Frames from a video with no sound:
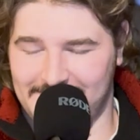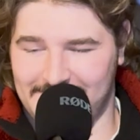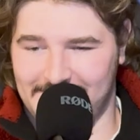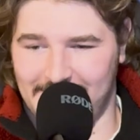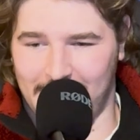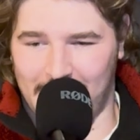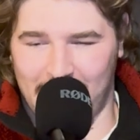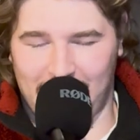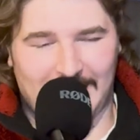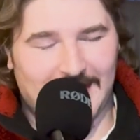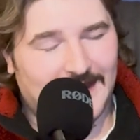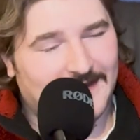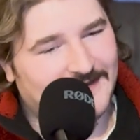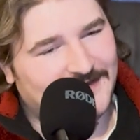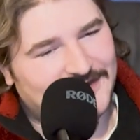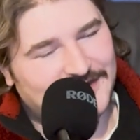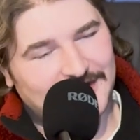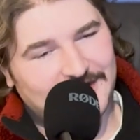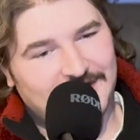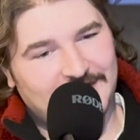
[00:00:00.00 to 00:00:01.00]
But yeah, they
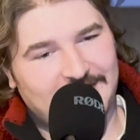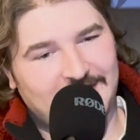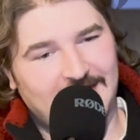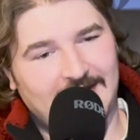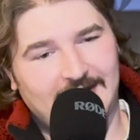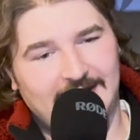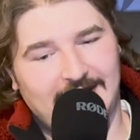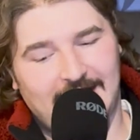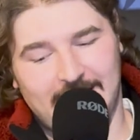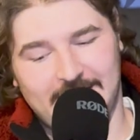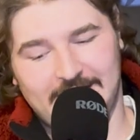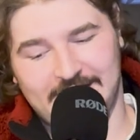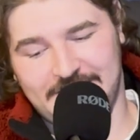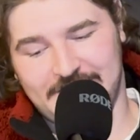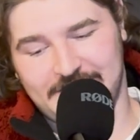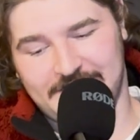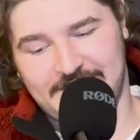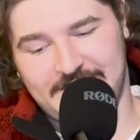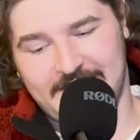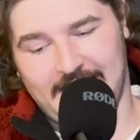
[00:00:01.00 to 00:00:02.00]
should sit you down. They
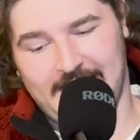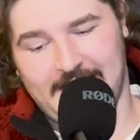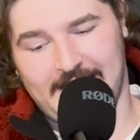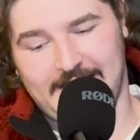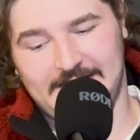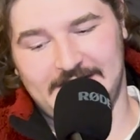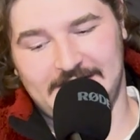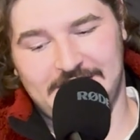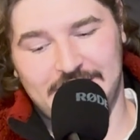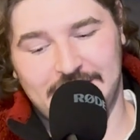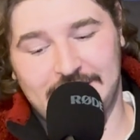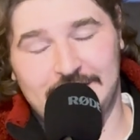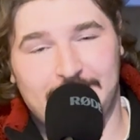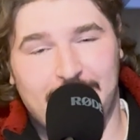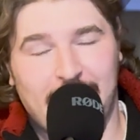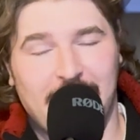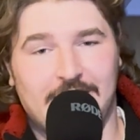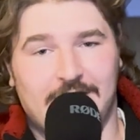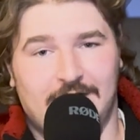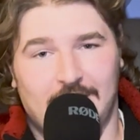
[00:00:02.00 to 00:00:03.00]
should say, they should just
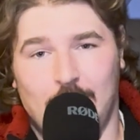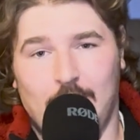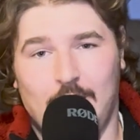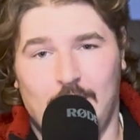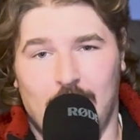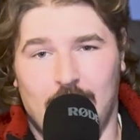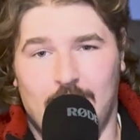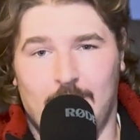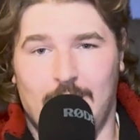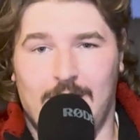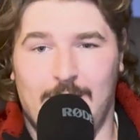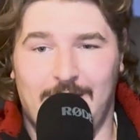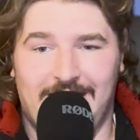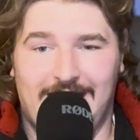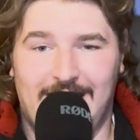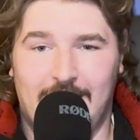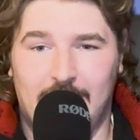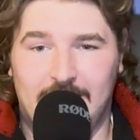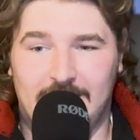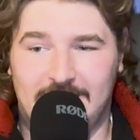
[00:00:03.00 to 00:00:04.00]
be a talk where we
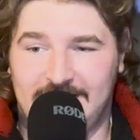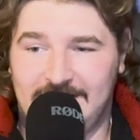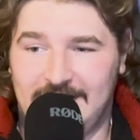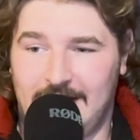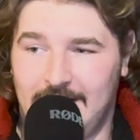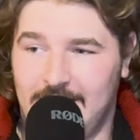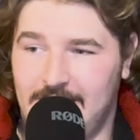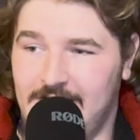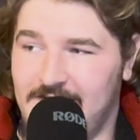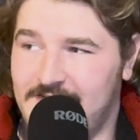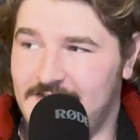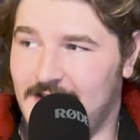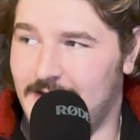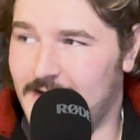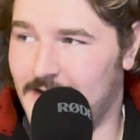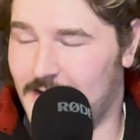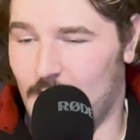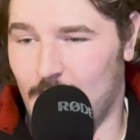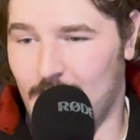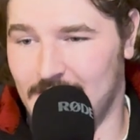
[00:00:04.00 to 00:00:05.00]
get the Santa
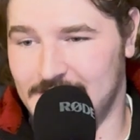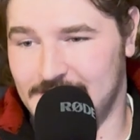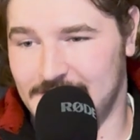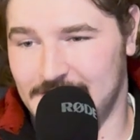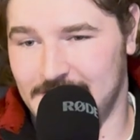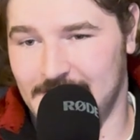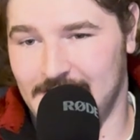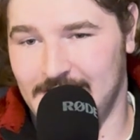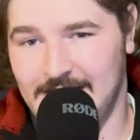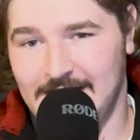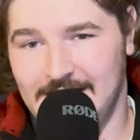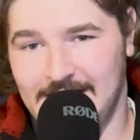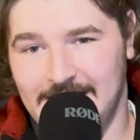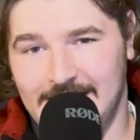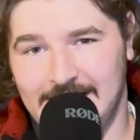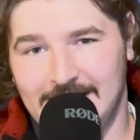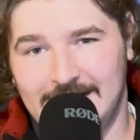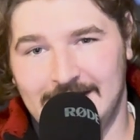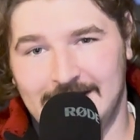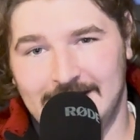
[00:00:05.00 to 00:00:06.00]
question,
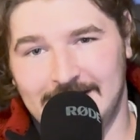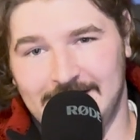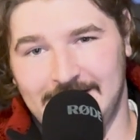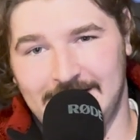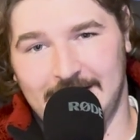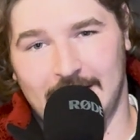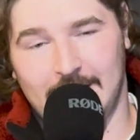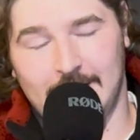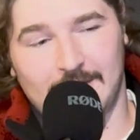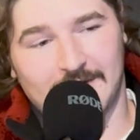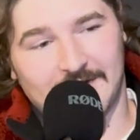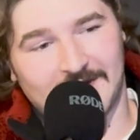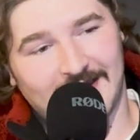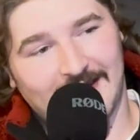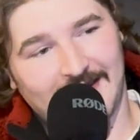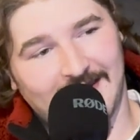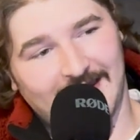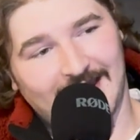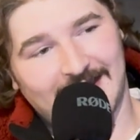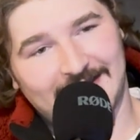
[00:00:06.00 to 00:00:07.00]
the
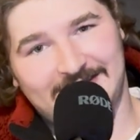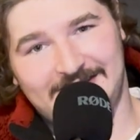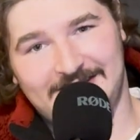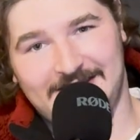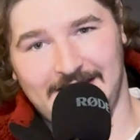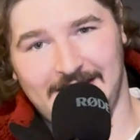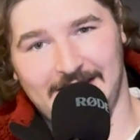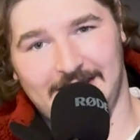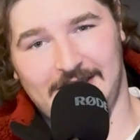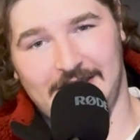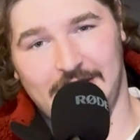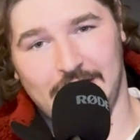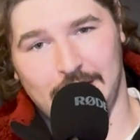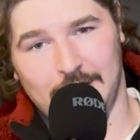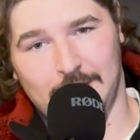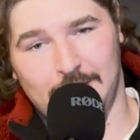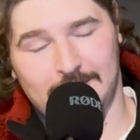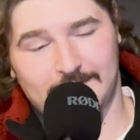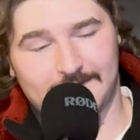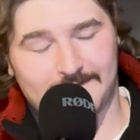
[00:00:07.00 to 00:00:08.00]

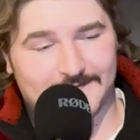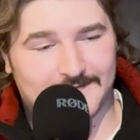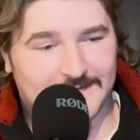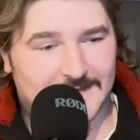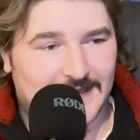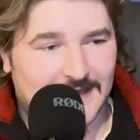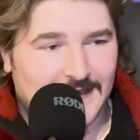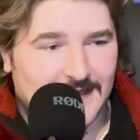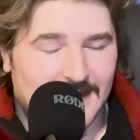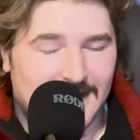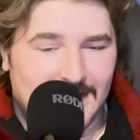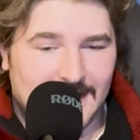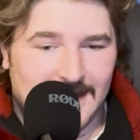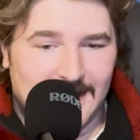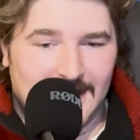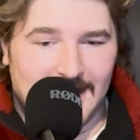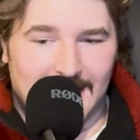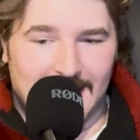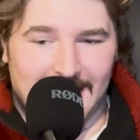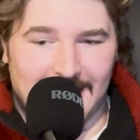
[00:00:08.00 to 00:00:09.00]
SCQ
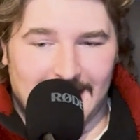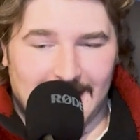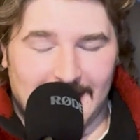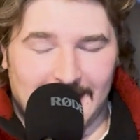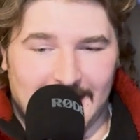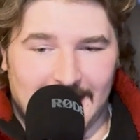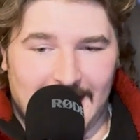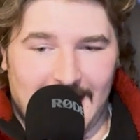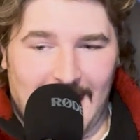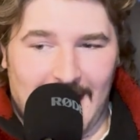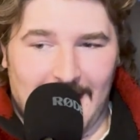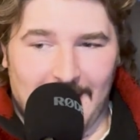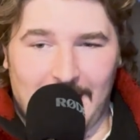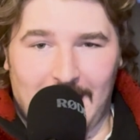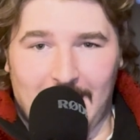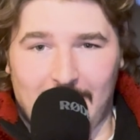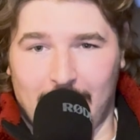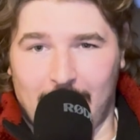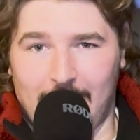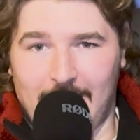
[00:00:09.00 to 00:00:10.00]
out
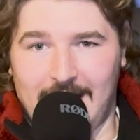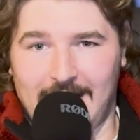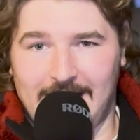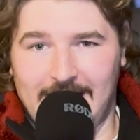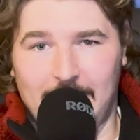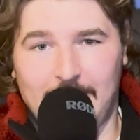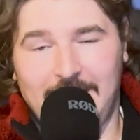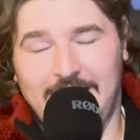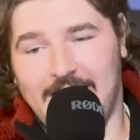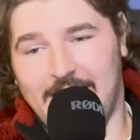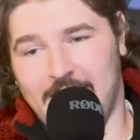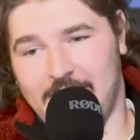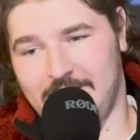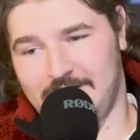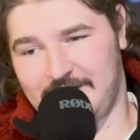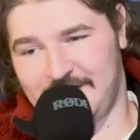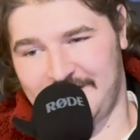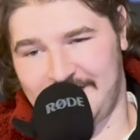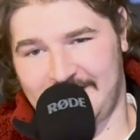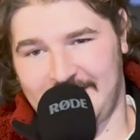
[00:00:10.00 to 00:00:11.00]
of the way, and we get out
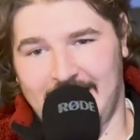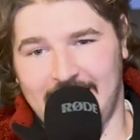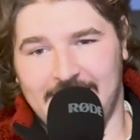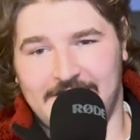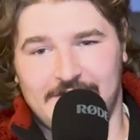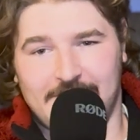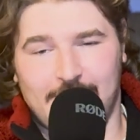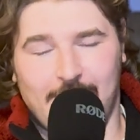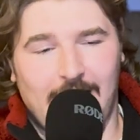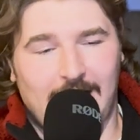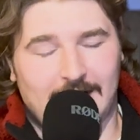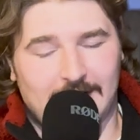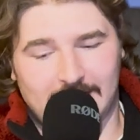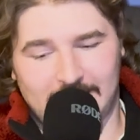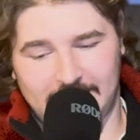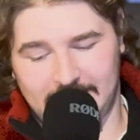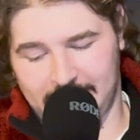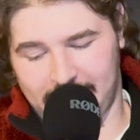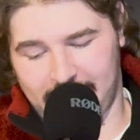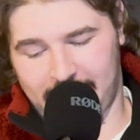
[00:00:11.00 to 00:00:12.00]
to sex as well.
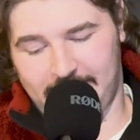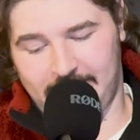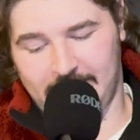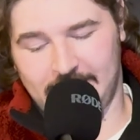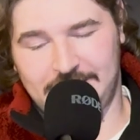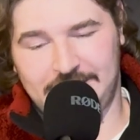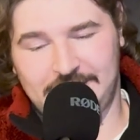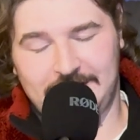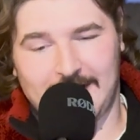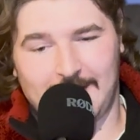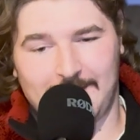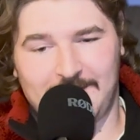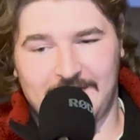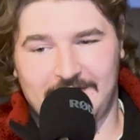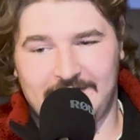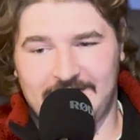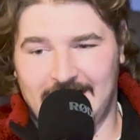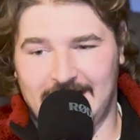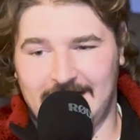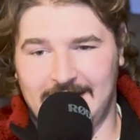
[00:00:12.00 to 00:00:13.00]
First chapter
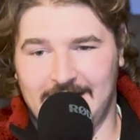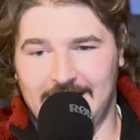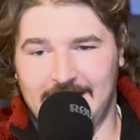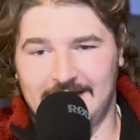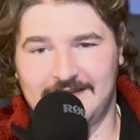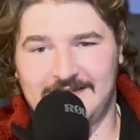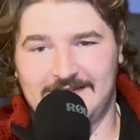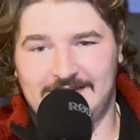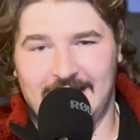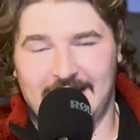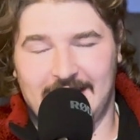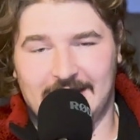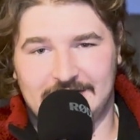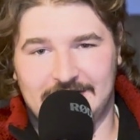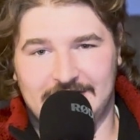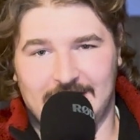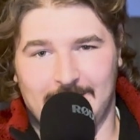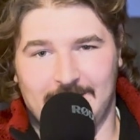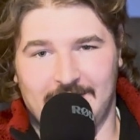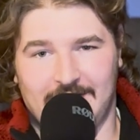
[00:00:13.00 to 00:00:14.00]
Santa, second
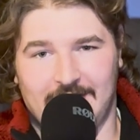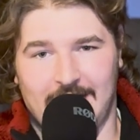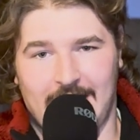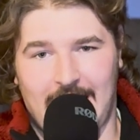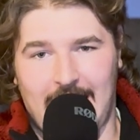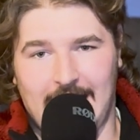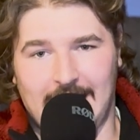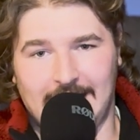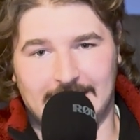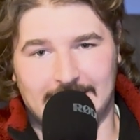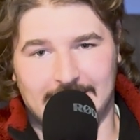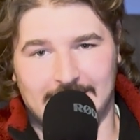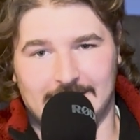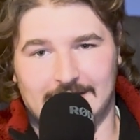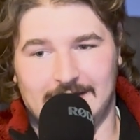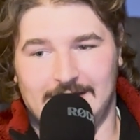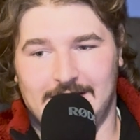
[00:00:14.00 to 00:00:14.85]
chapter anal,